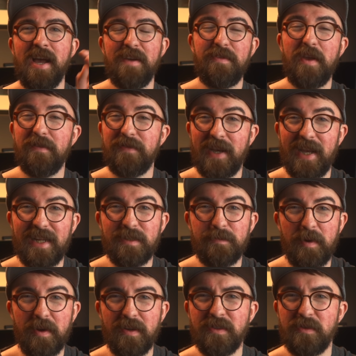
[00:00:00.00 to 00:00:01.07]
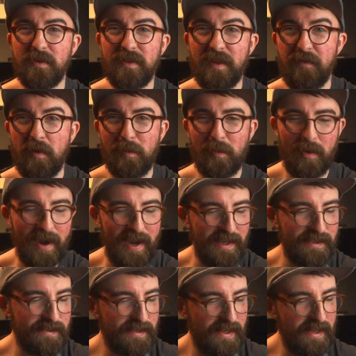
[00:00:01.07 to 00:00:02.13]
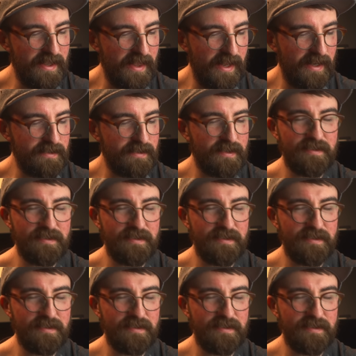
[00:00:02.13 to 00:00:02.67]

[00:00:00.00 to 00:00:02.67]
If you have any experience with different brands and things,